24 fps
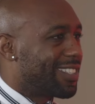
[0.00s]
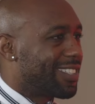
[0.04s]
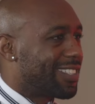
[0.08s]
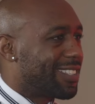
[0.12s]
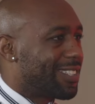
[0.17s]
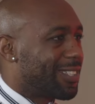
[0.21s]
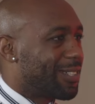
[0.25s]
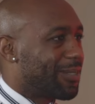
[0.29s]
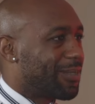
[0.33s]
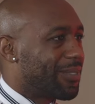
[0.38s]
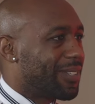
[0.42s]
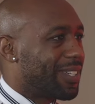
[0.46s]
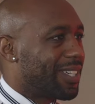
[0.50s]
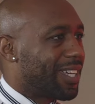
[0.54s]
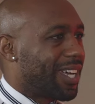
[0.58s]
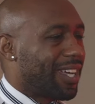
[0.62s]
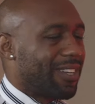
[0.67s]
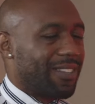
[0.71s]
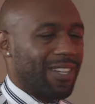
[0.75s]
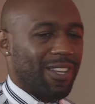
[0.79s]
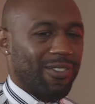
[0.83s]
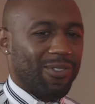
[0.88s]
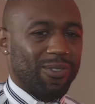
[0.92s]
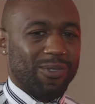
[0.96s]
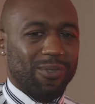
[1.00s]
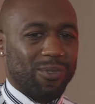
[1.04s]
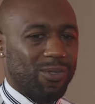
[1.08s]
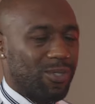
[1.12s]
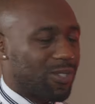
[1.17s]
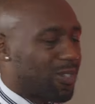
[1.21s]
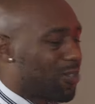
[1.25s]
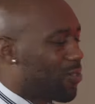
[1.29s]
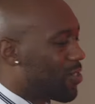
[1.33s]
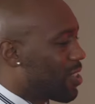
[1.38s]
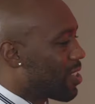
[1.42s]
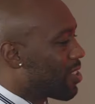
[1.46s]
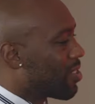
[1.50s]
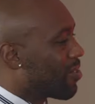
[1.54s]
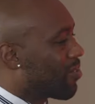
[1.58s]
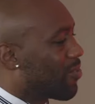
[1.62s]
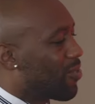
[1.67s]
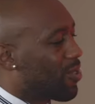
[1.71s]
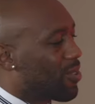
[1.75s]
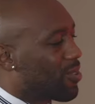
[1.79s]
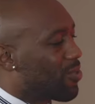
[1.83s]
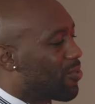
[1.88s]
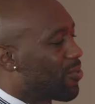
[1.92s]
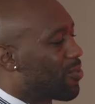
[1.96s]
You know what I mean? I never even mm-hmm. stress the
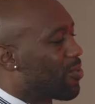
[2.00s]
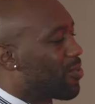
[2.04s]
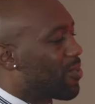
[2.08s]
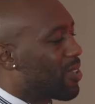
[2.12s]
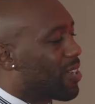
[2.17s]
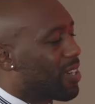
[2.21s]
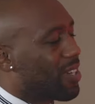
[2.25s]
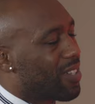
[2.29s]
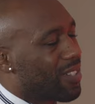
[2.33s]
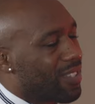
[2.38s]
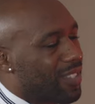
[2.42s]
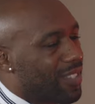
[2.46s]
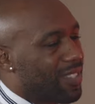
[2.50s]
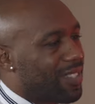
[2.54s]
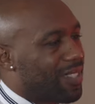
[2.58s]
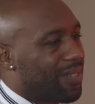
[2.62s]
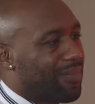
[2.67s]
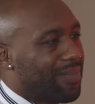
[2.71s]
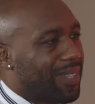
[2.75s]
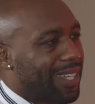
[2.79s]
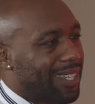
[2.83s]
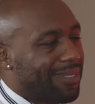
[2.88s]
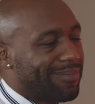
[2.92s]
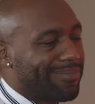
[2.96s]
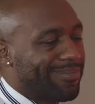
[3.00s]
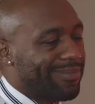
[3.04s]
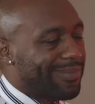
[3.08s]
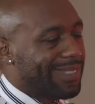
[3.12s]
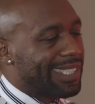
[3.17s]
first few rounds because I'm like,